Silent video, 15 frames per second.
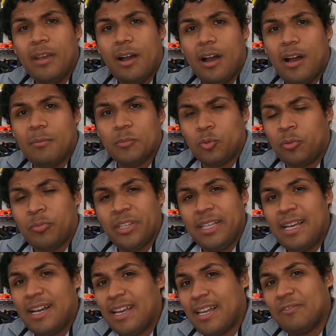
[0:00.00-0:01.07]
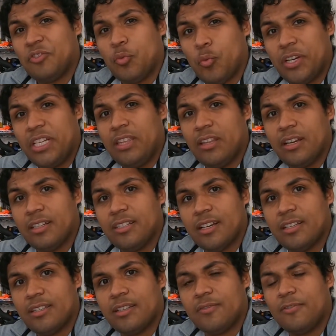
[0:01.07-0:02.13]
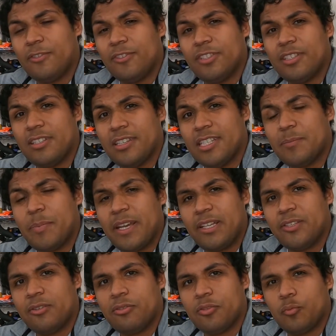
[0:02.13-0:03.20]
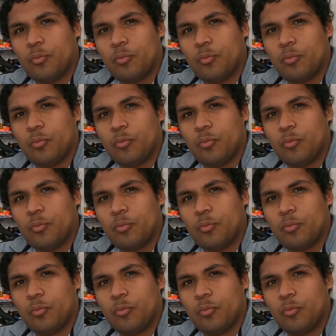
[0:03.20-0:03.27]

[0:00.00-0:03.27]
Normally I have 20 lug nuts versus the spacers,